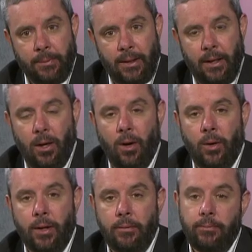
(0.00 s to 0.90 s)
You
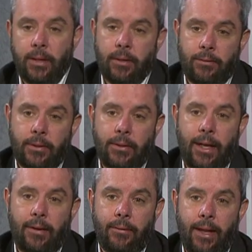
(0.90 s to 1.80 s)
know,
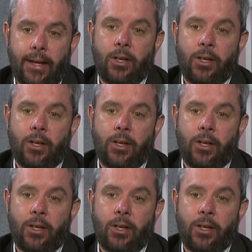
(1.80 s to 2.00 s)
it